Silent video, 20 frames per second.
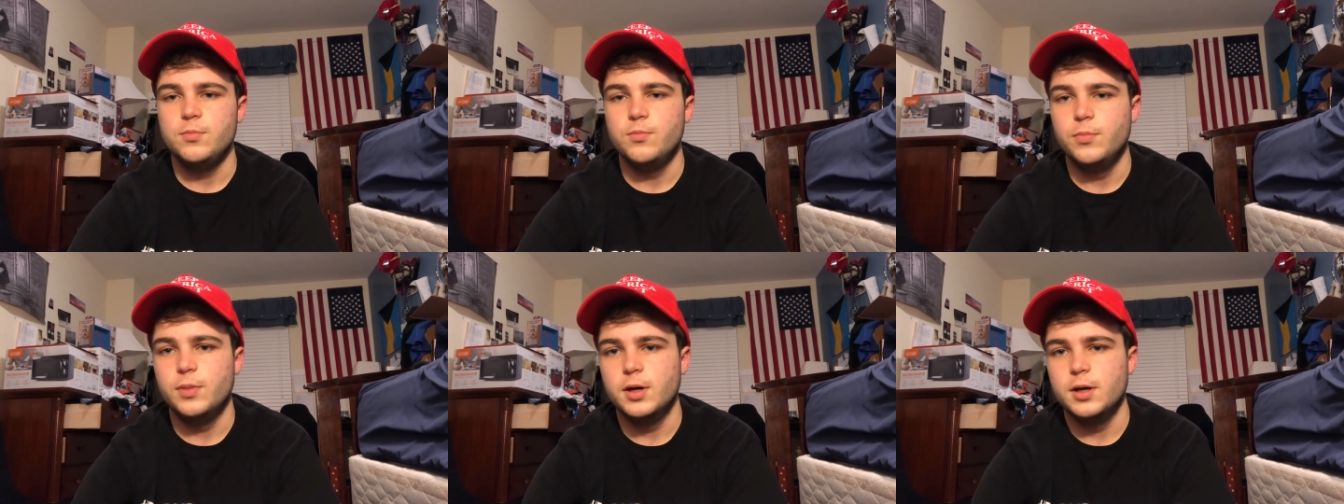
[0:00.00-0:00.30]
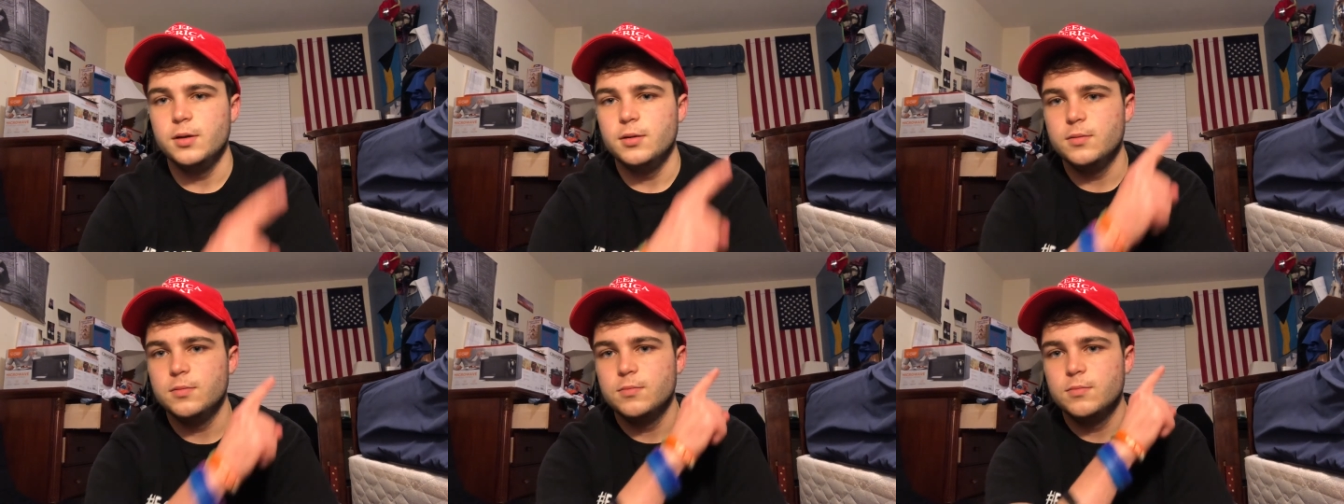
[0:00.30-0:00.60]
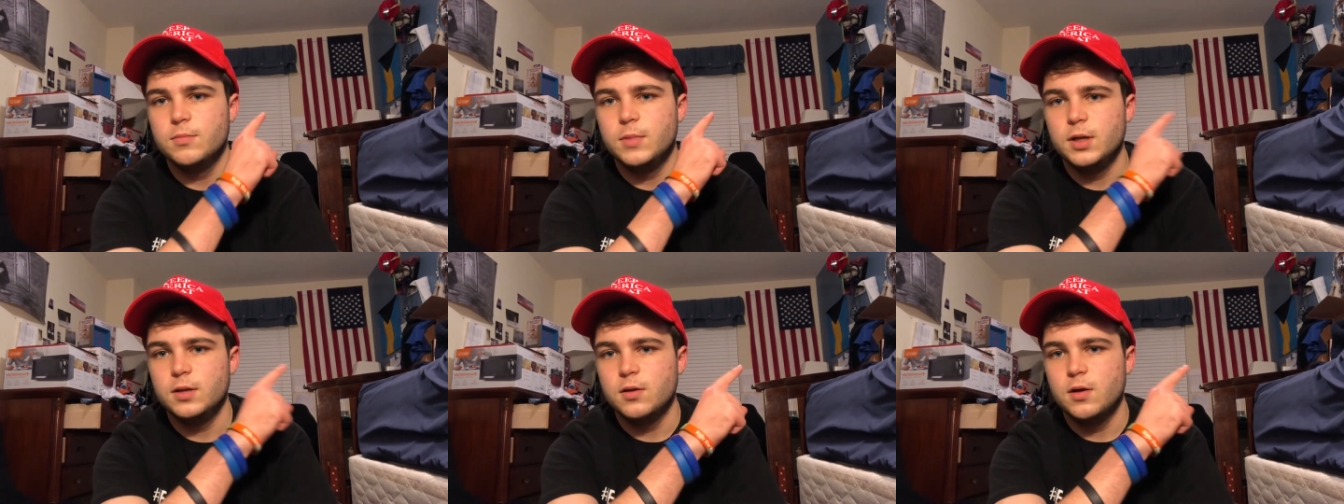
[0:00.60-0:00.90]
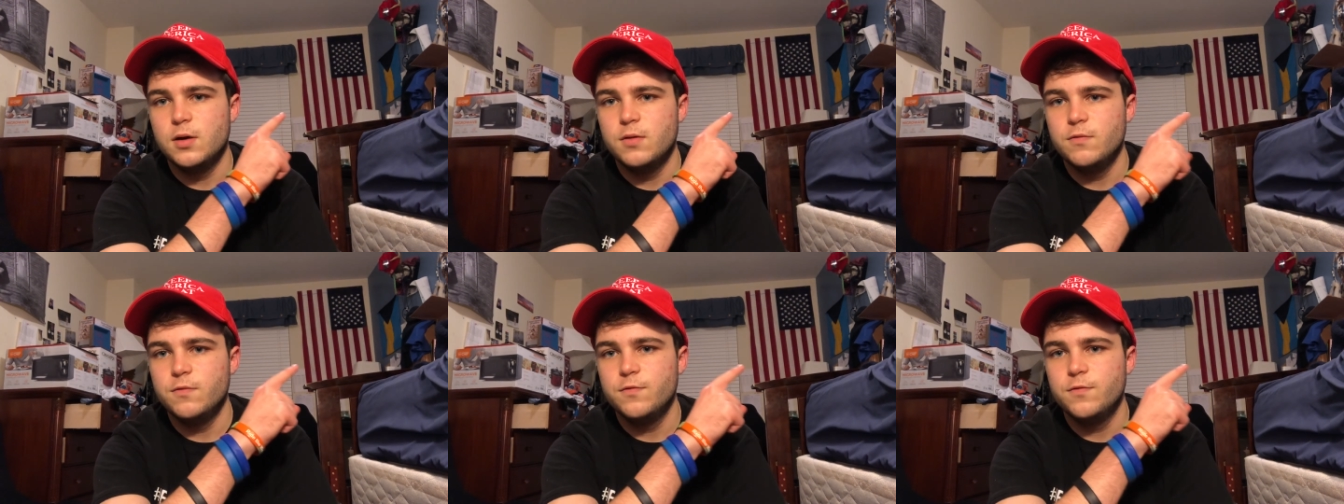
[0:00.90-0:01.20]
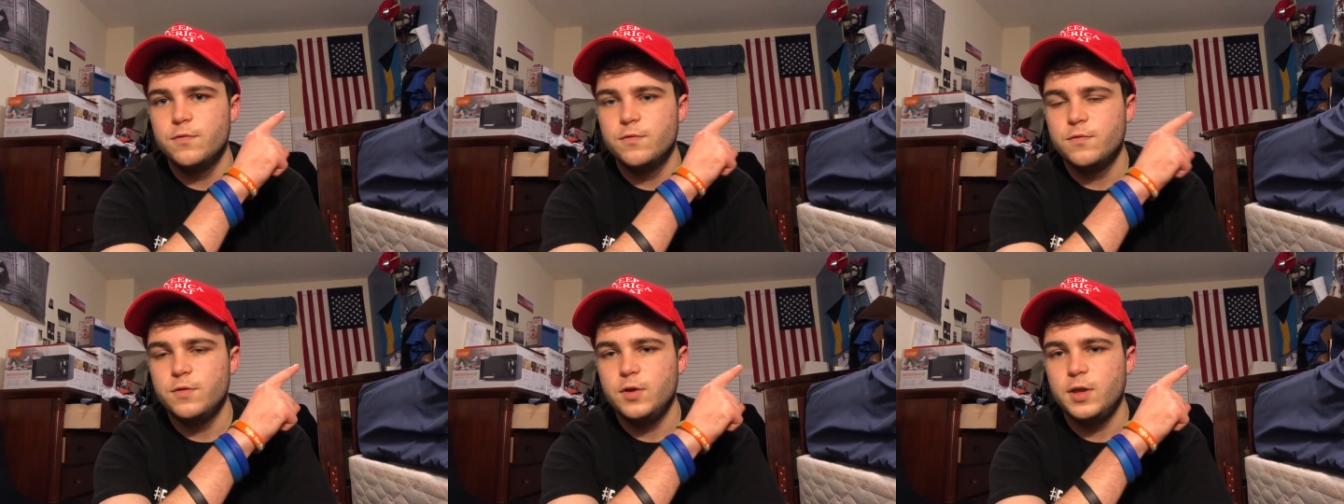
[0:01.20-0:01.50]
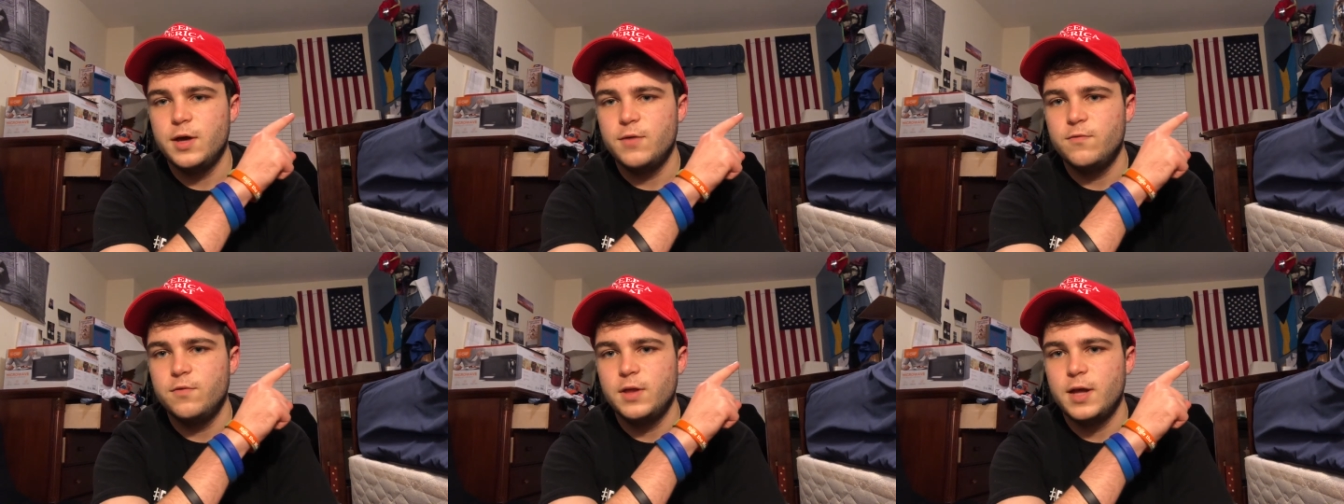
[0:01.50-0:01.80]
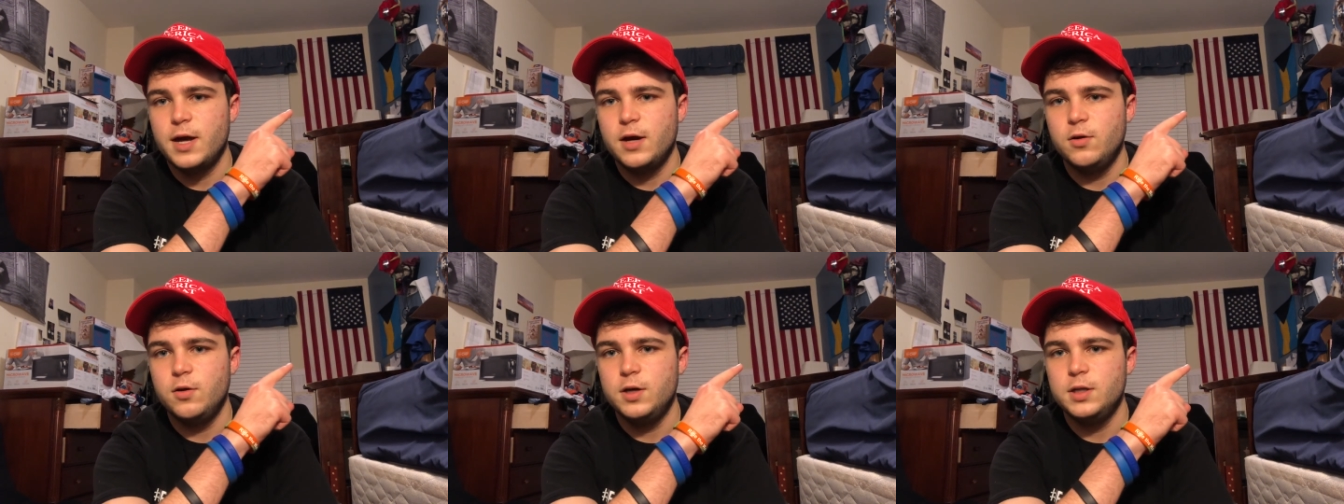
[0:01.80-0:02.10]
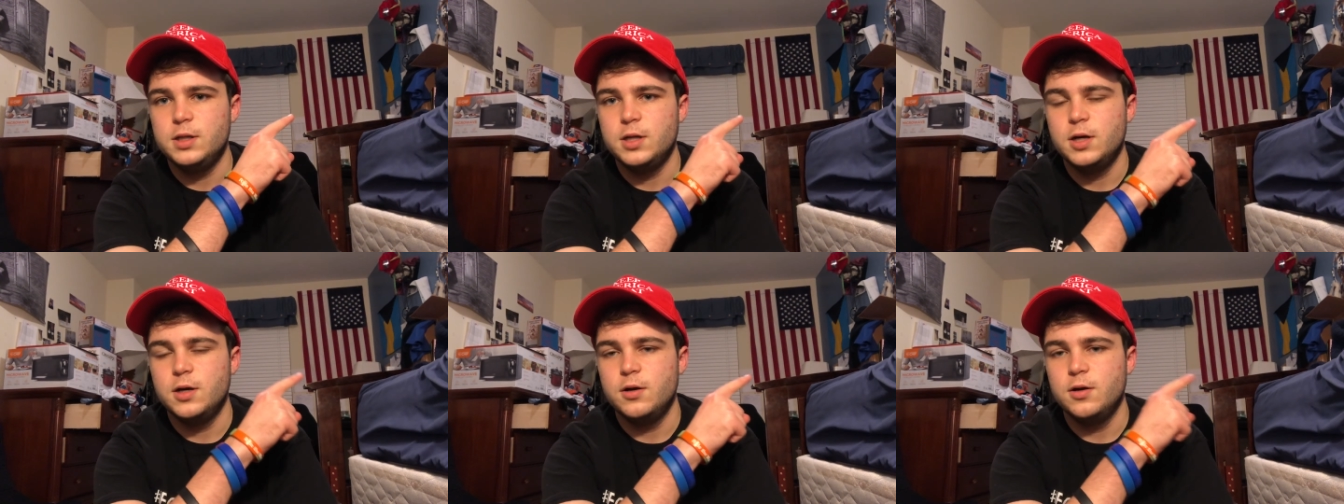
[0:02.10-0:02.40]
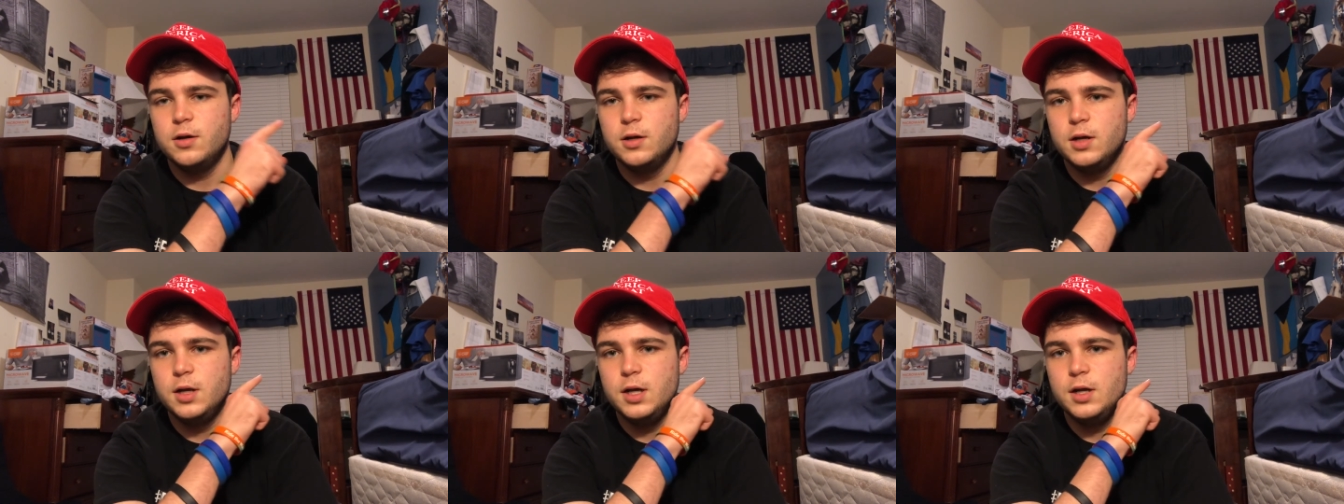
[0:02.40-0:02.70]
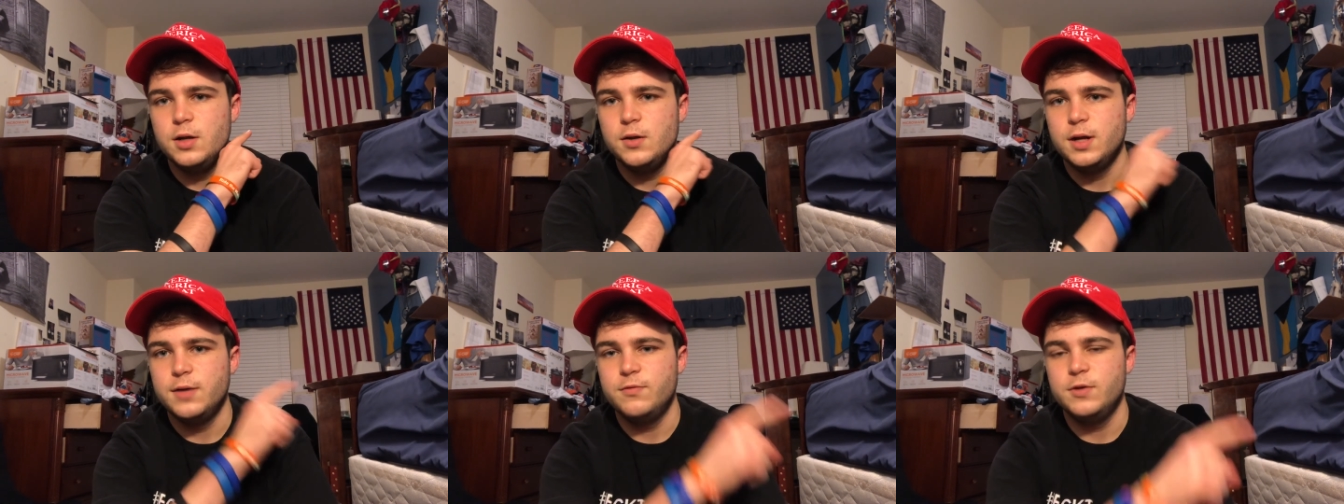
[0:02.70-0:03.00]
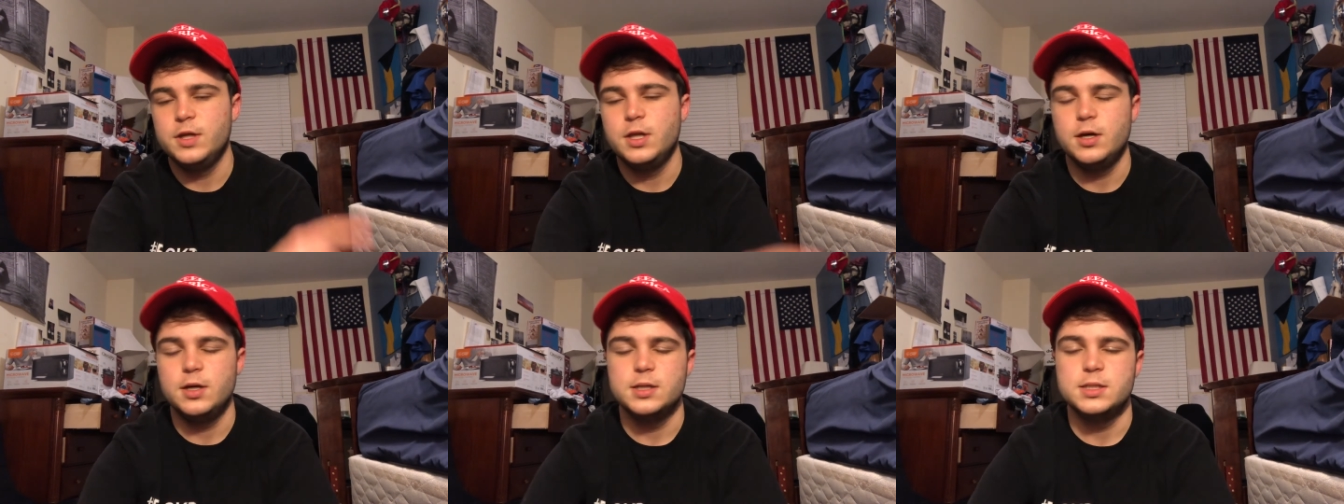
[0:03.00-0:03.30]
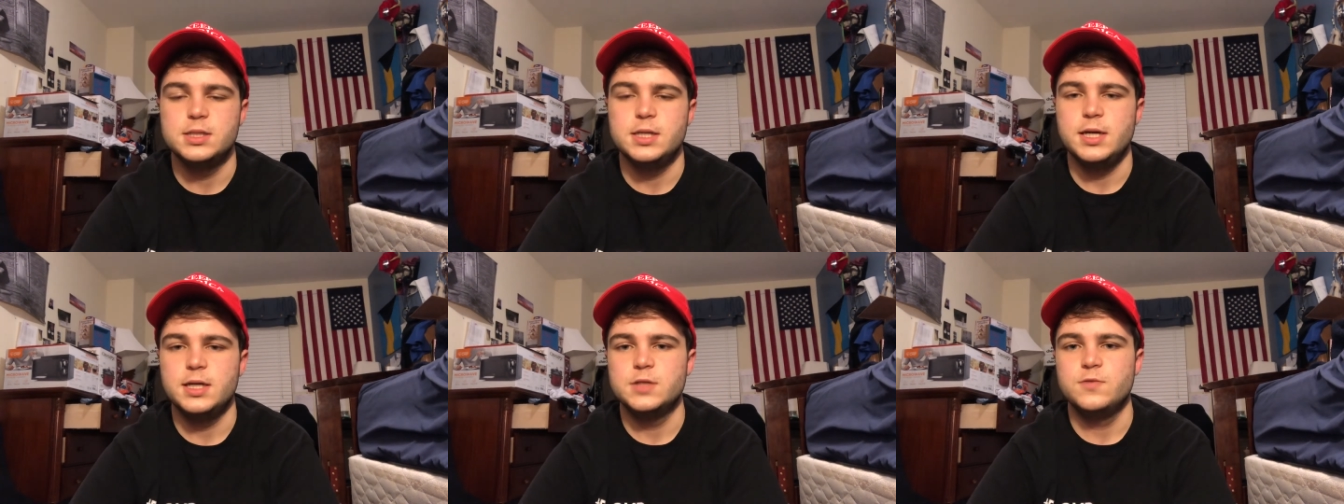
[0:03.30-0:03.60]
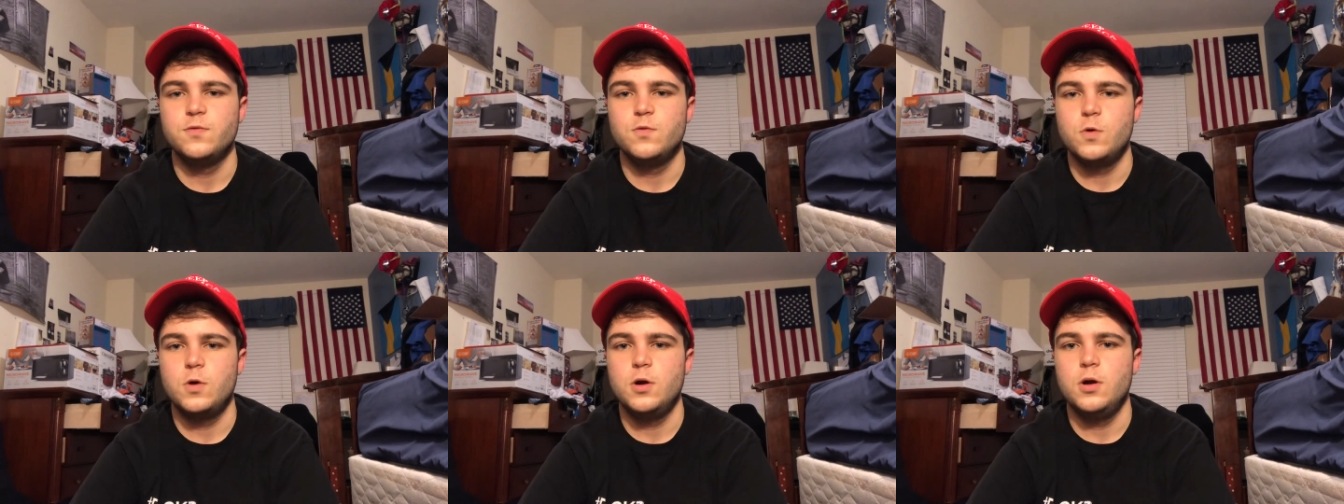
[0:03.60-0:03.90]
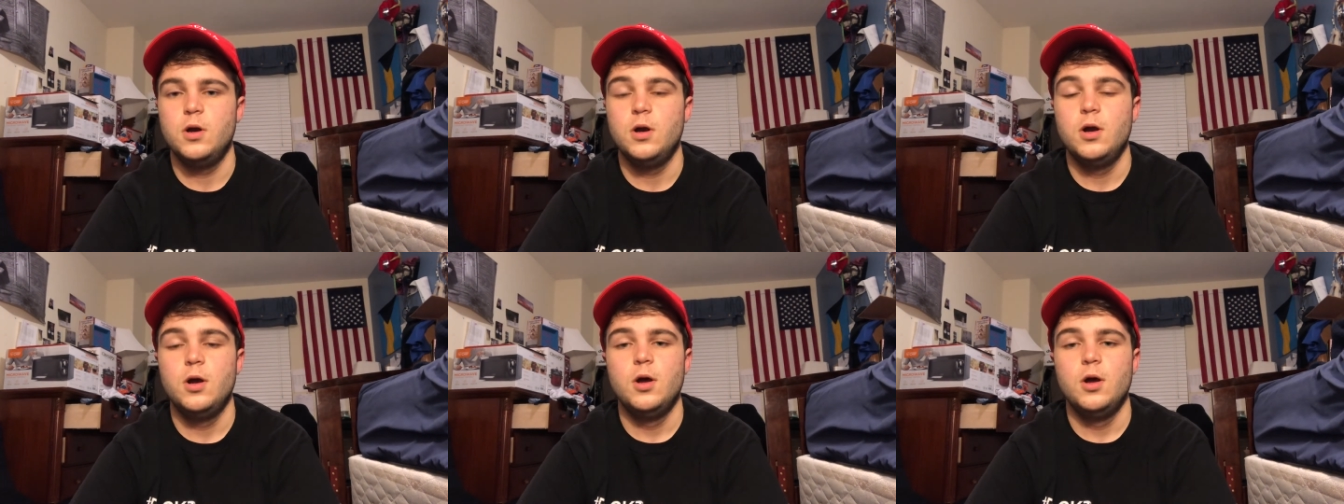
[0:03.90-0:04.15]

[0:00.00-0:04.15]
but my love for that flag right there and, and everything it stands for